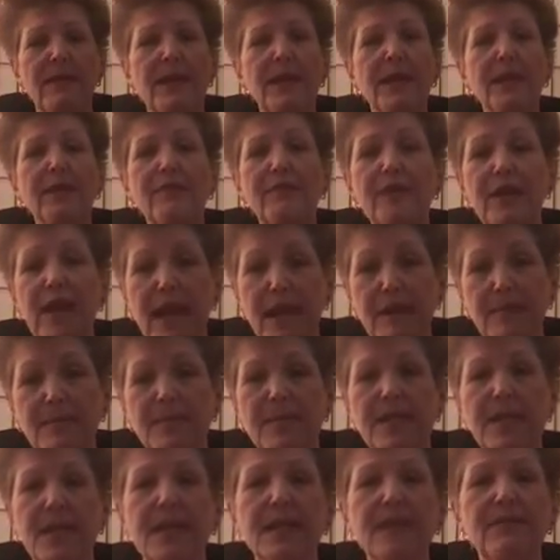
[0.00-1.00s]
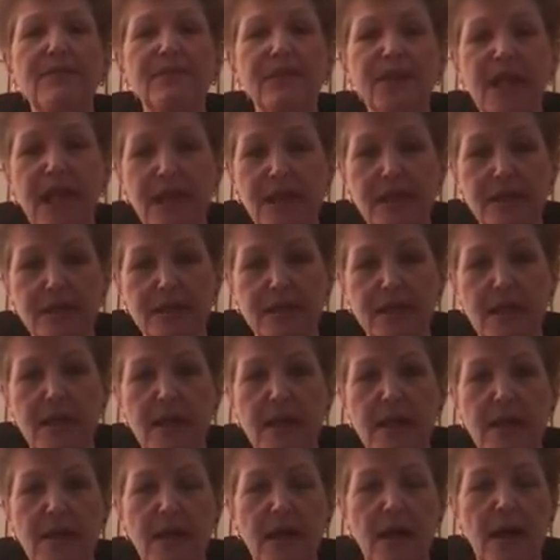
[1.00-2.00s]
they give names, they give dates,
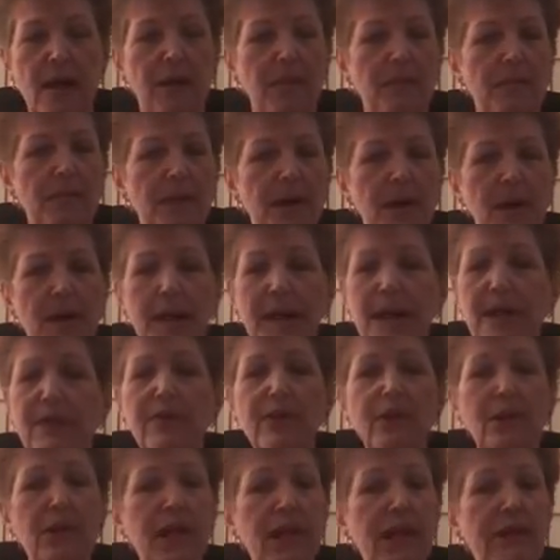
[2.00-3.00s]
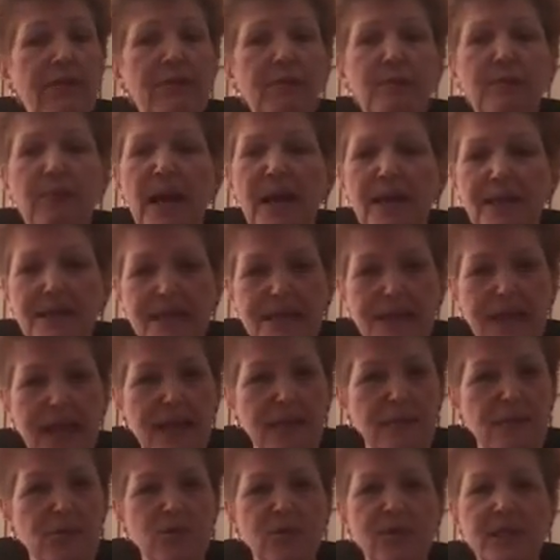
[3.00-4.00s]
even pets'
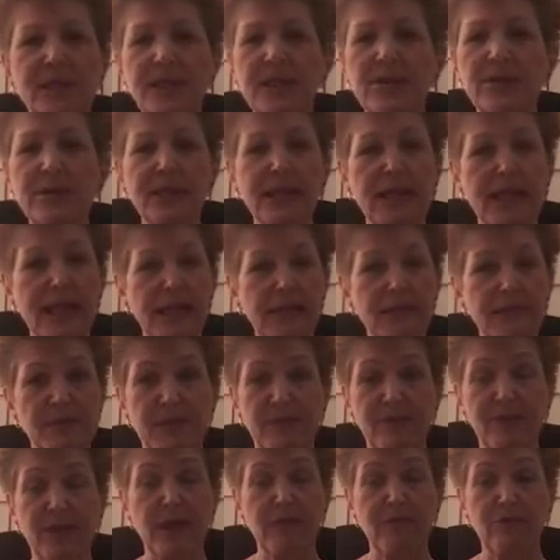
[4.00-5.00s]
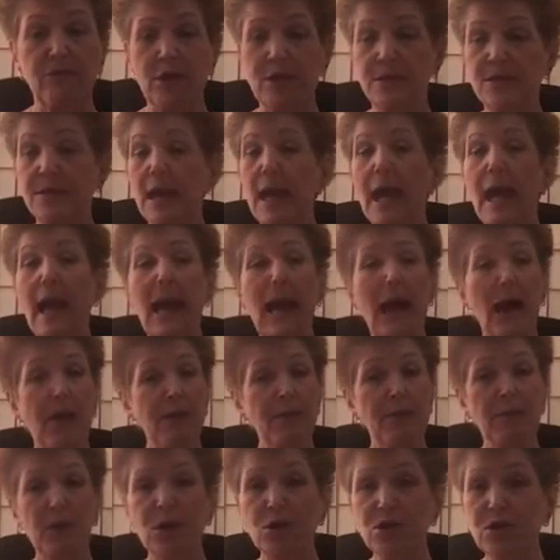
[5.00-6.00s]
names or endearing names of loved ones, how
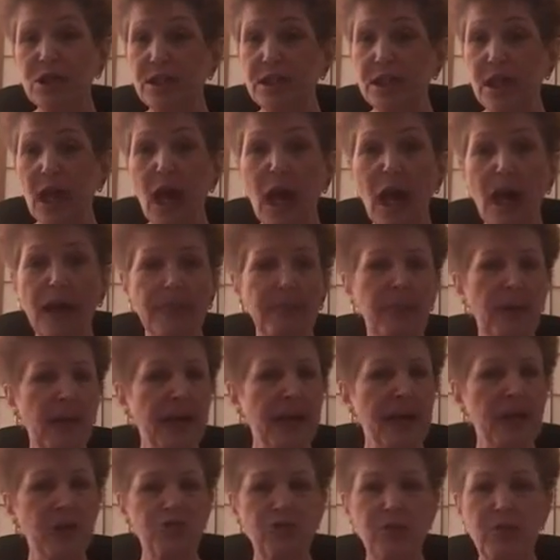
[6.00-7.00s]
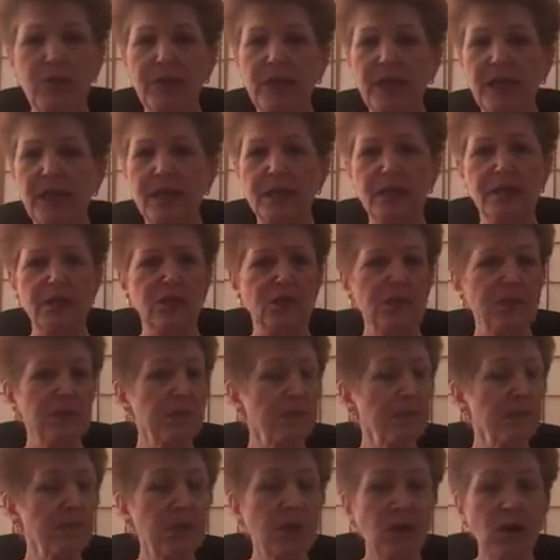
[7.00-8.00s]
the person died by contributing to
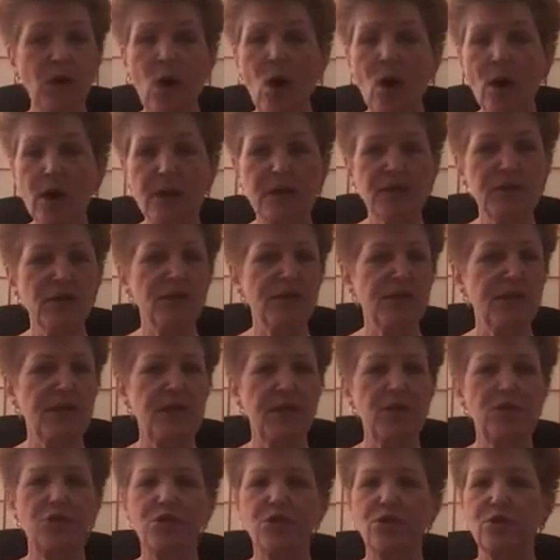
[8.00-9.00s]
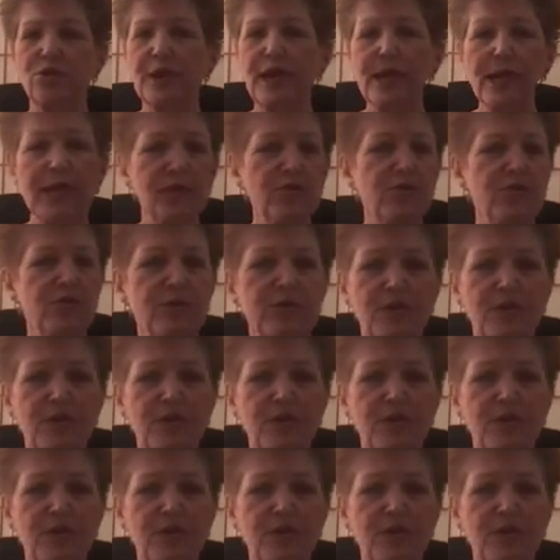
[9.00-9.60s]
Heart Association or Cancer